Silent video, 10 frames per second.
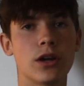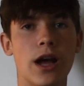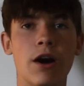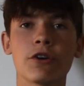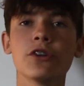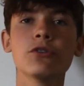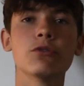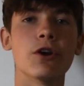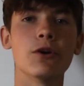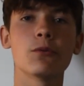How can you
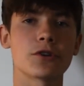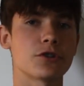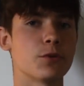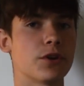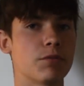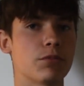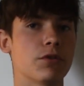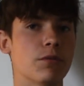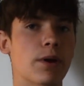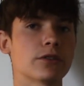know what you want to
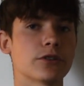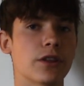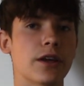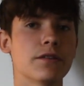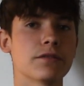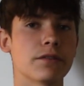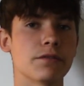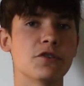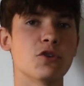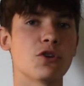improve about your life
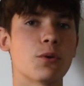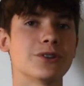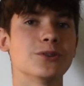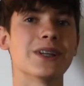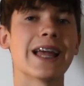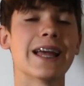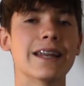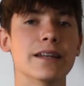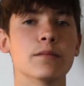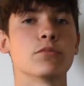if you don't know what you
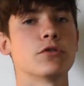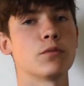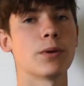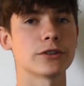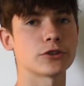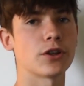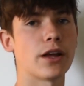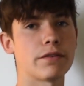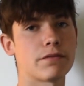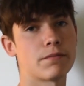can improve about your
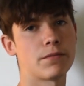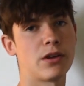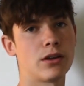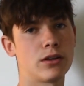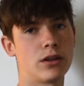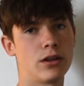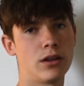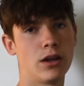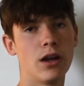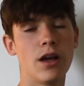life?
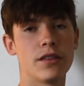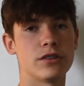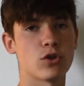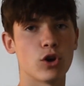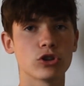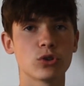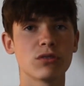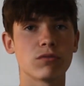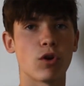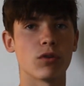This also
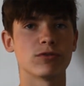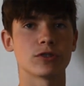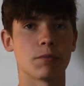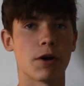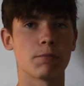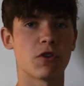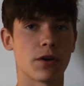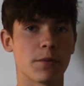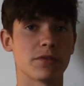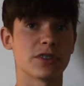involves some
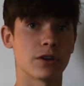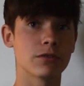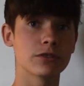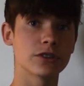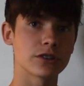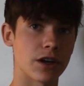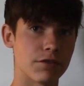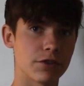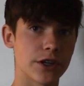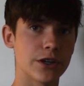form of
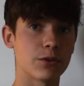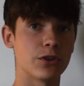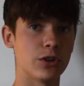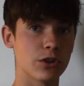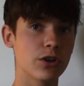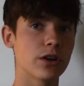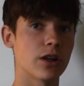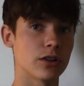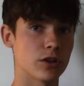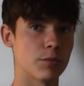self-discovery where you learn
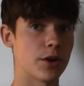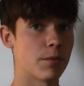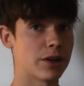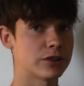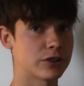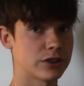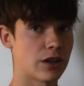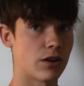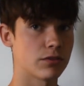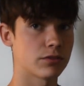a little bit about
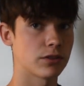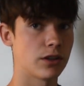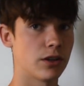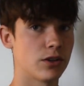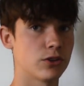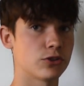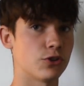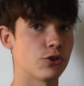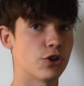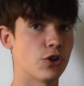yourself so
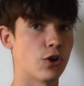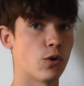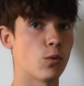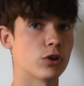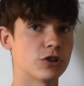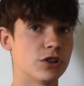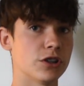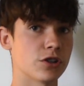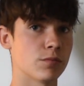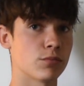you can know what you
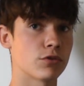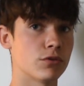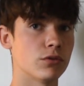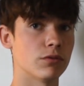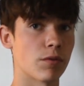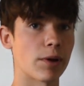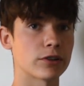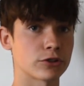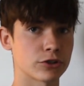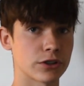need to improve
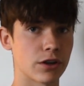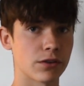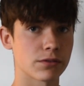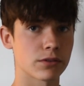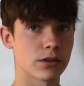about yourself.